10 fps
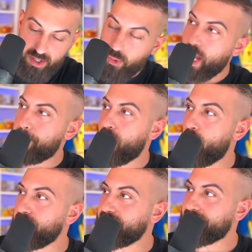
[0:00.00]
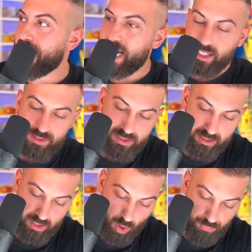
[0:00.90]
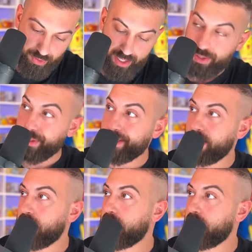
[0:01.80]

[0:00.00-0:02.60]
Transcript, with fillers: We got Ponyta. Hopefully, anyway.